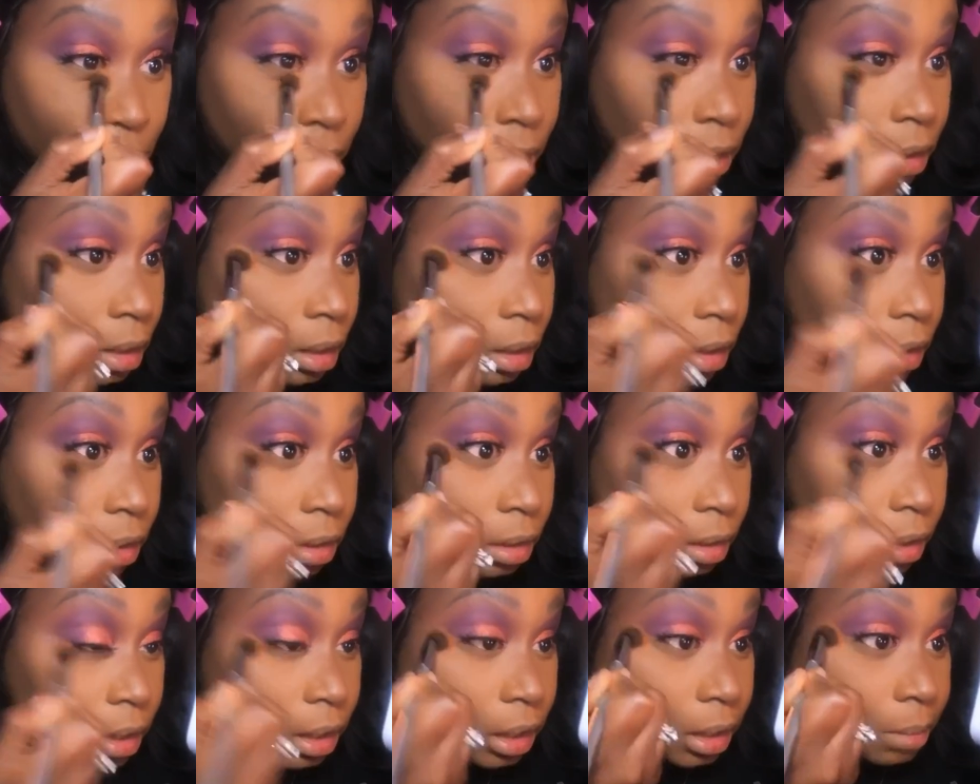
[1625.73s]
under
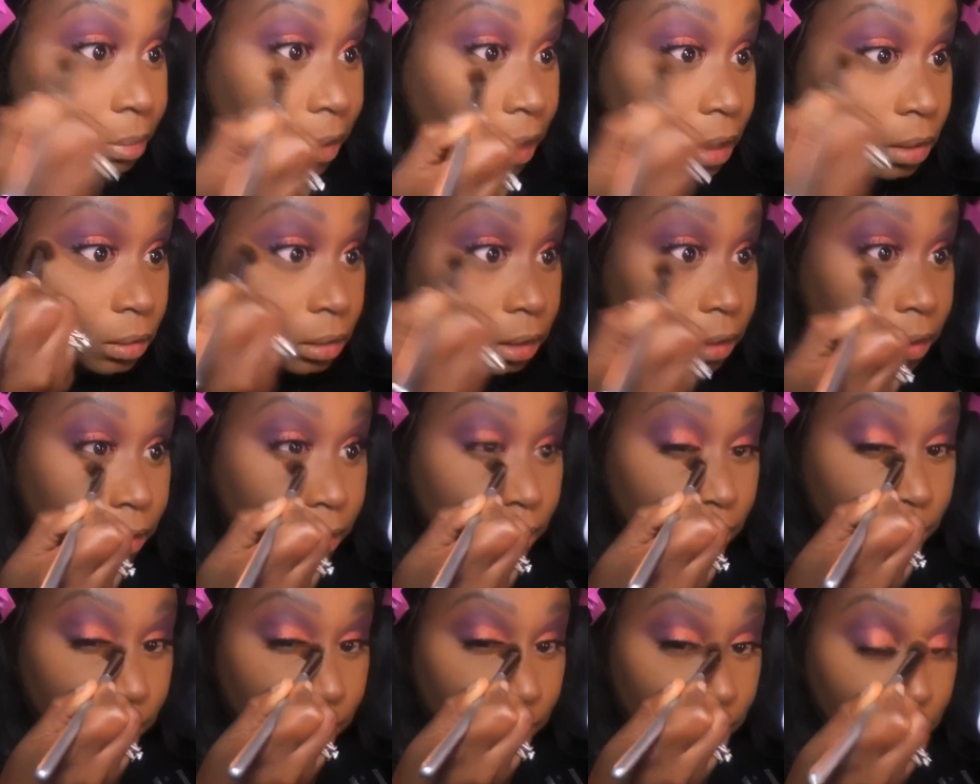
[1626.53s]
eye powder
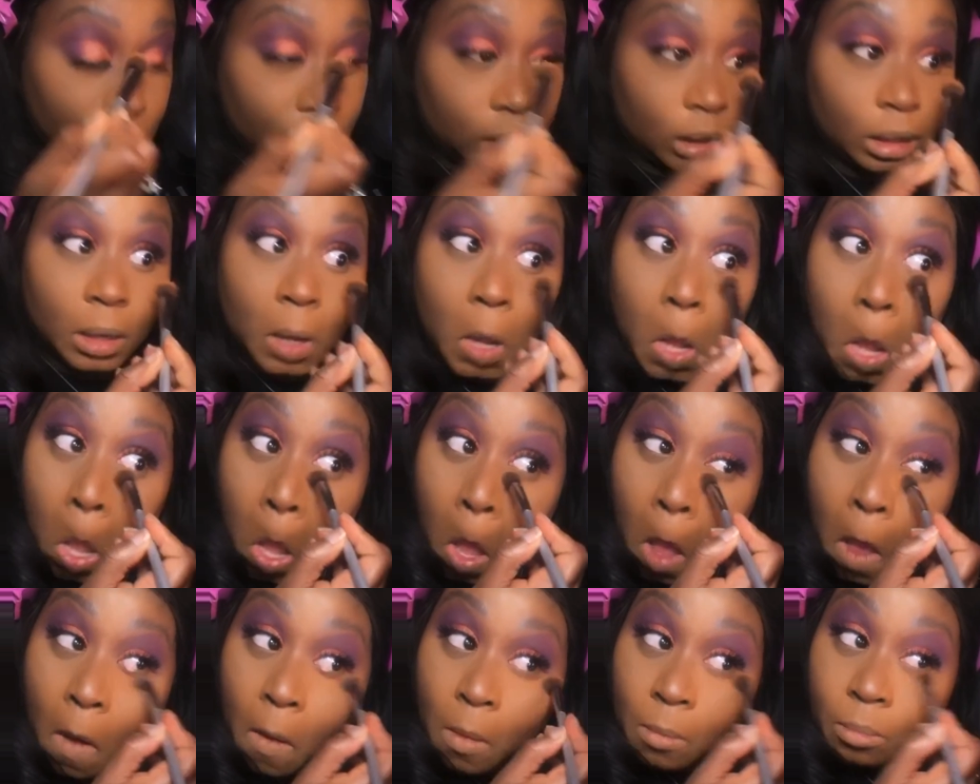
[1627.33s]
that I
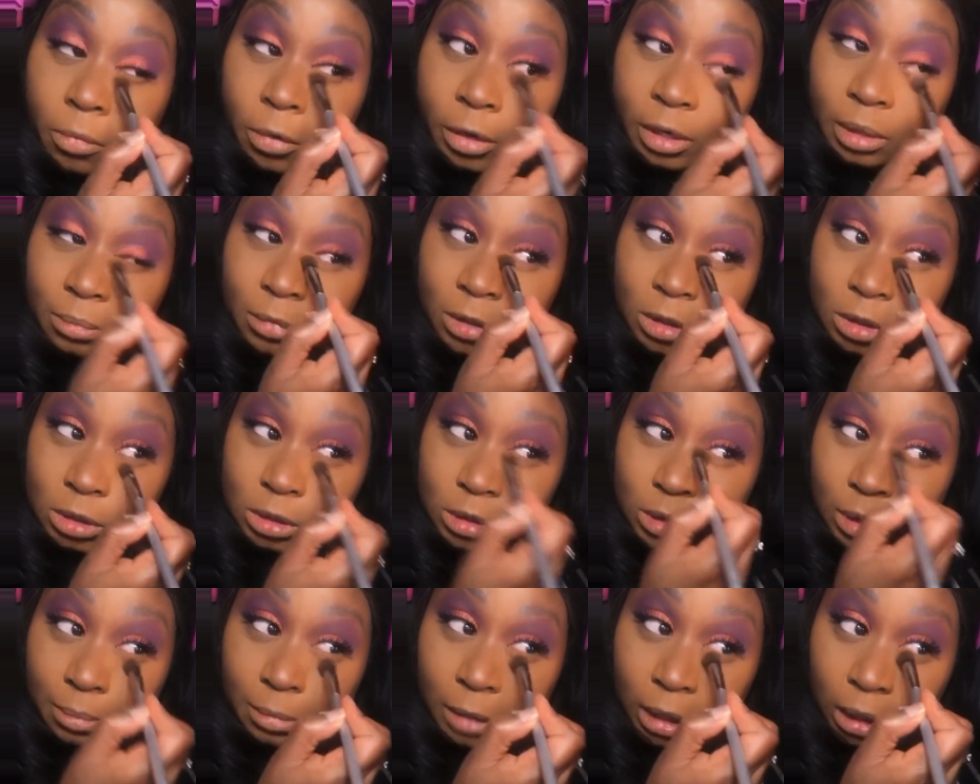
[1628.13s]
pretty much use on
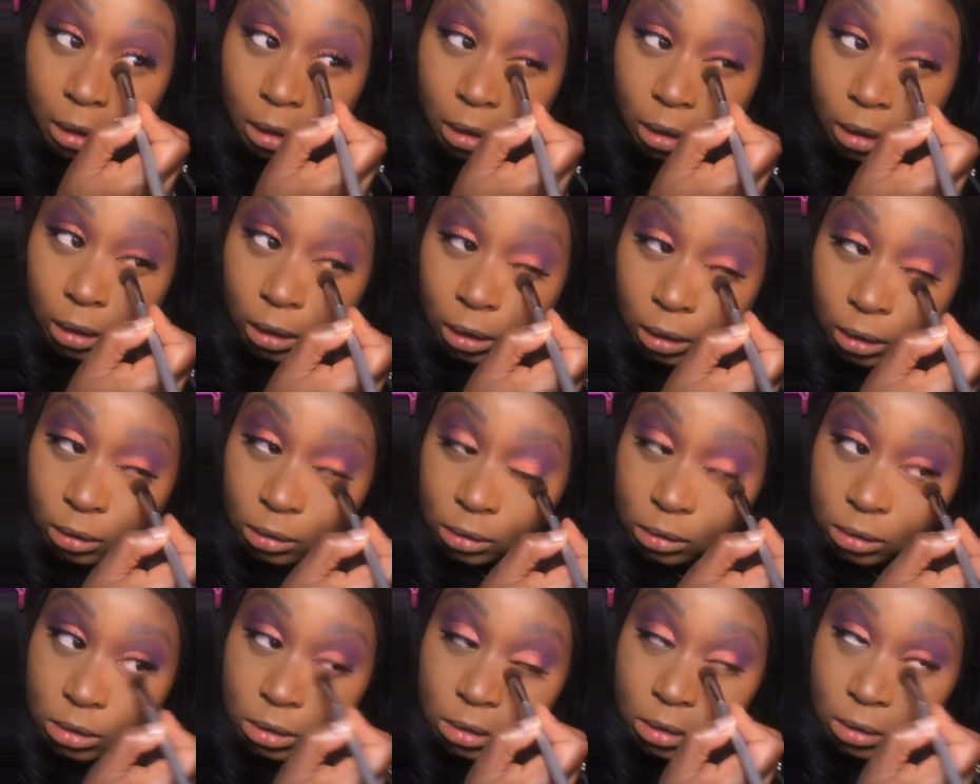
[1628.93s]
my
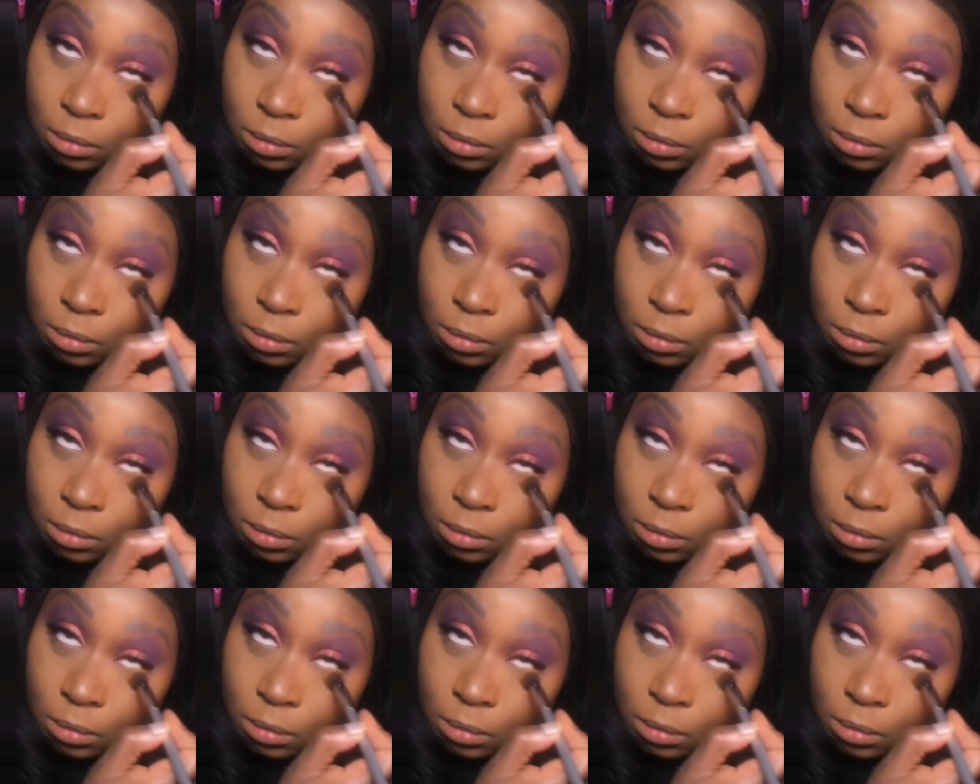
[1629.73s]
clients.